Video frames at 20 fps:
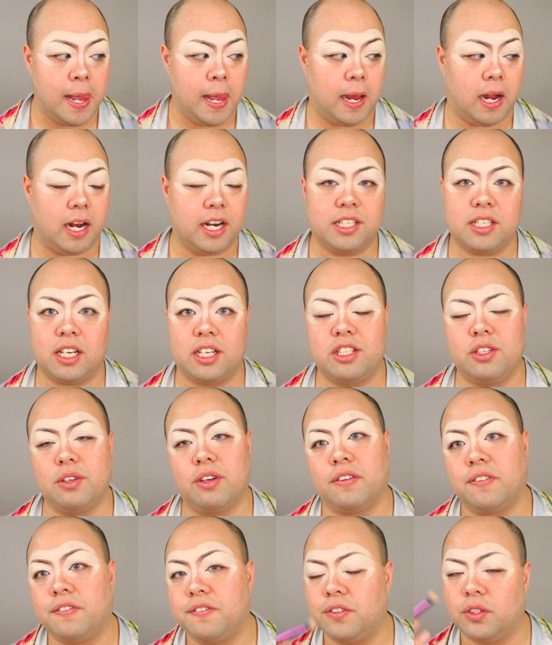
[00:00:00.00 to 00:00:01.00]
I decided to do a
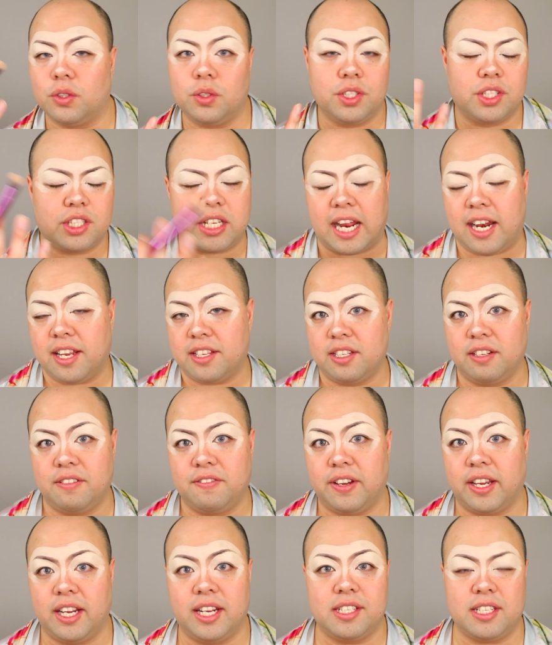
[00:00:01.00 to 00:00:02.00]
full skeleton
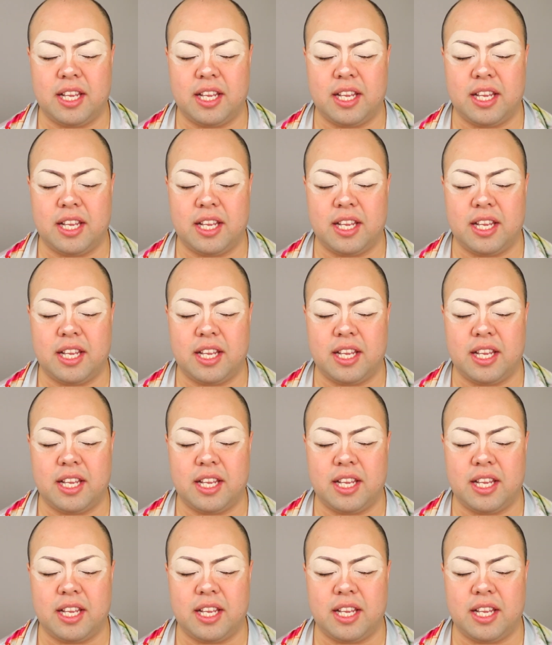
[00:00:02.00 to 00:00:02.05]
face